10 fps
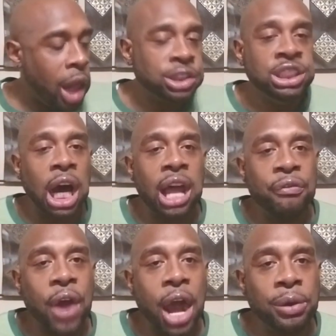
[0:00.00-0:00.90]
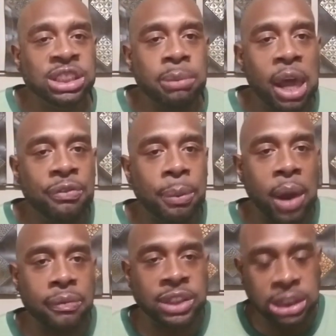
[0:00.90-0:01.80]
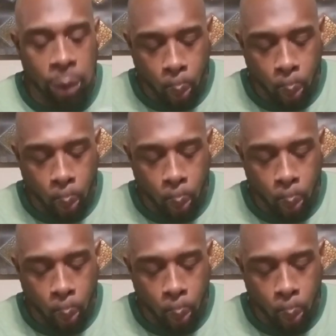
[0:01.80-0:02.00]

Y'all like fried green tomatoes for breakfast?